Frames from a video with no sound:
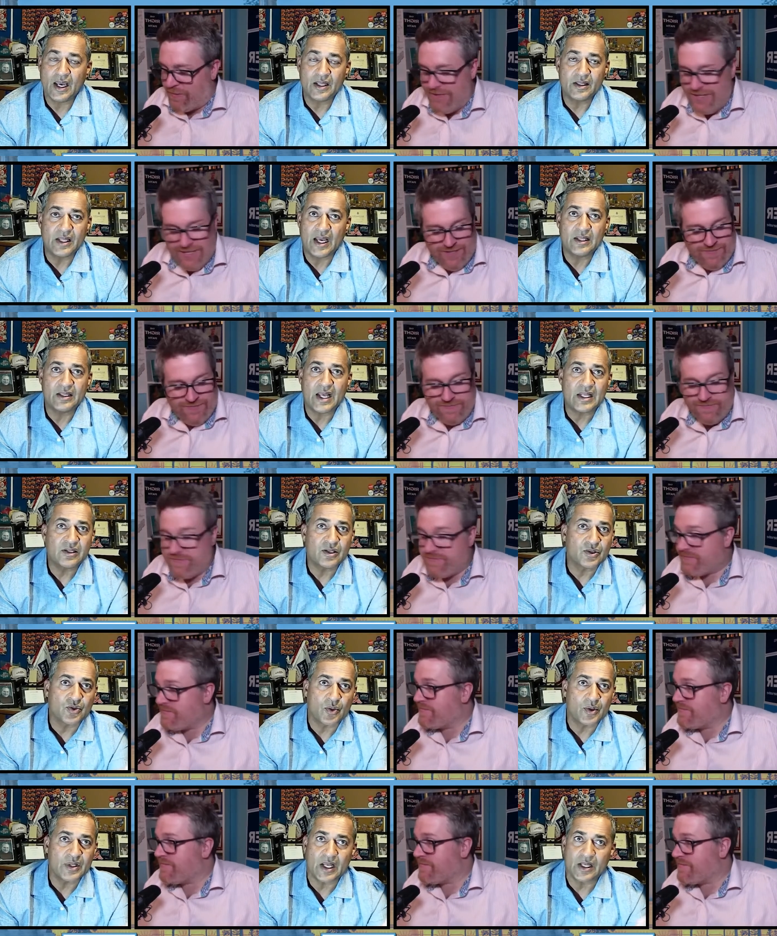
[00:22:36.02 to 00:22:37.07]
Speaker 1: and, and, that's a
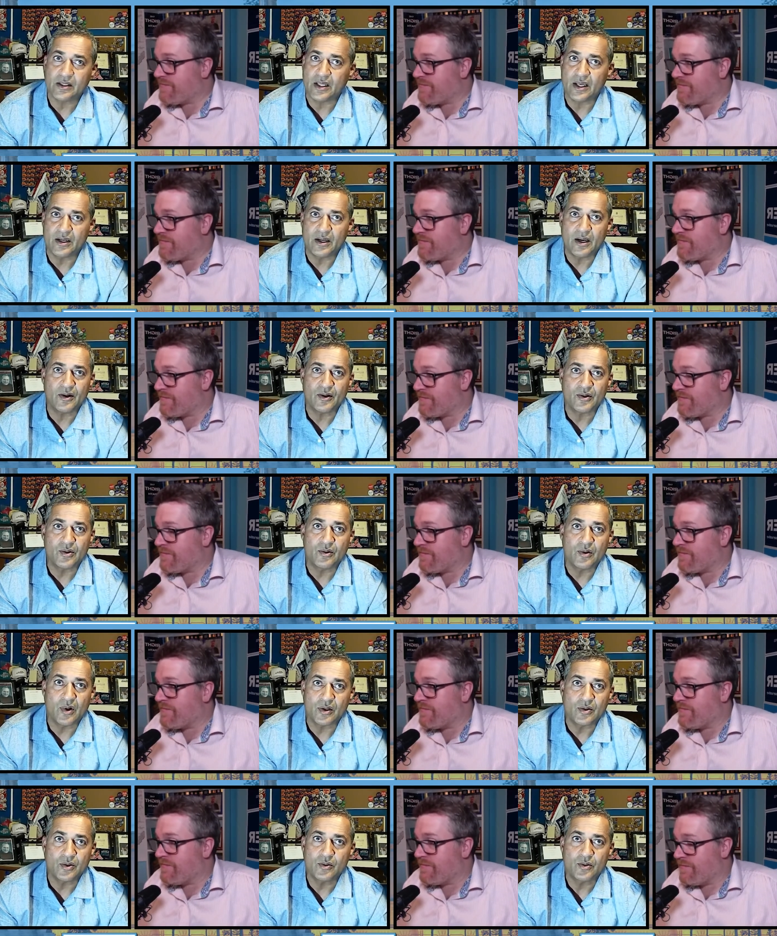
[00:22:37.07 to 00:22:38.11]
story that, that you hear
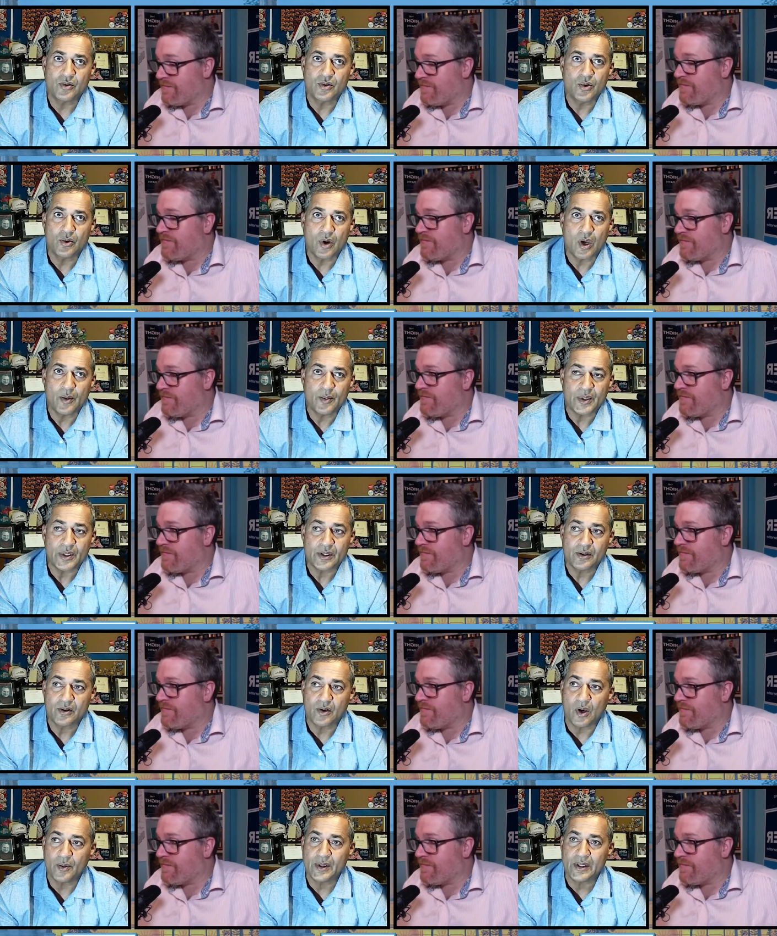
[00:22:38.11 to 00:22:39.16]
too too too common
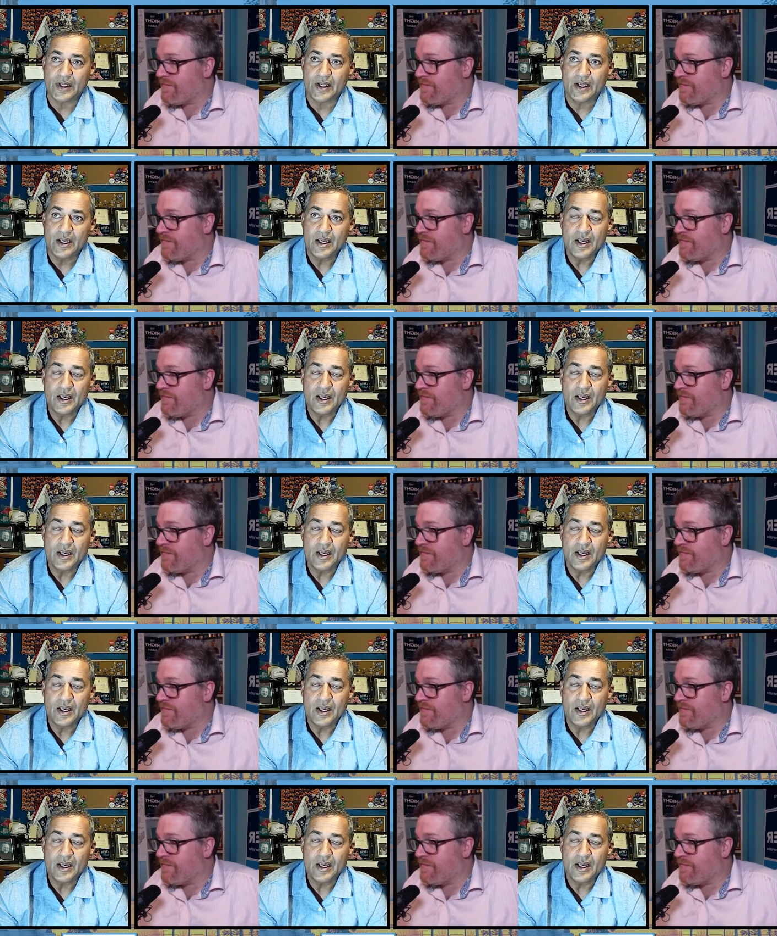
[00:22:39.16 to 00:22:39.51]
commonly.